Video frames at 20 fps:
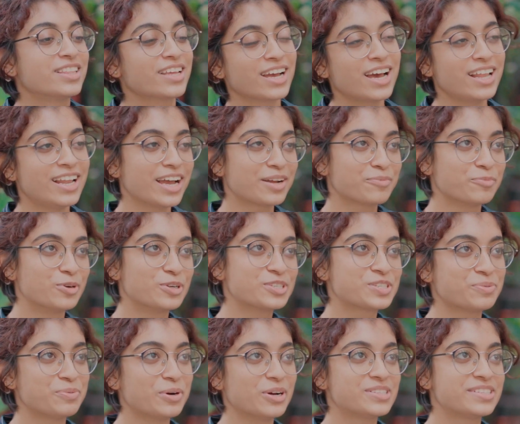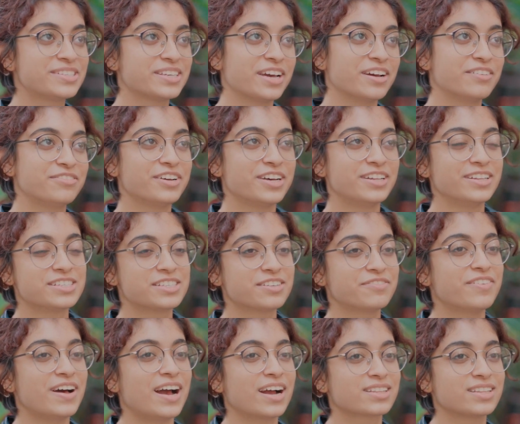thing I like most about CFAL
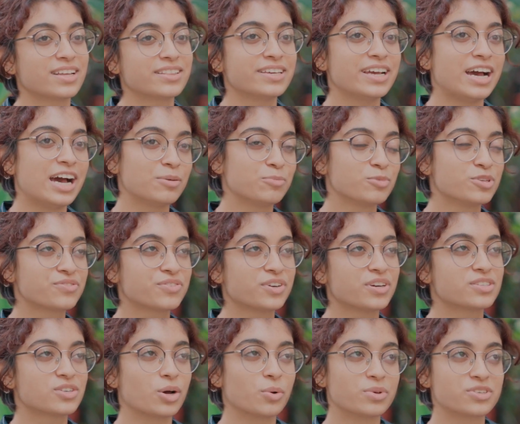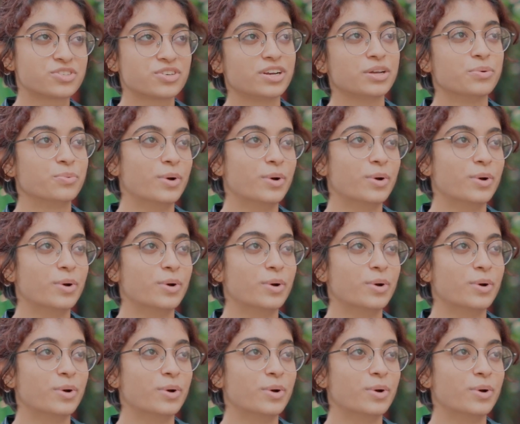is the fact that the atmosphere is always really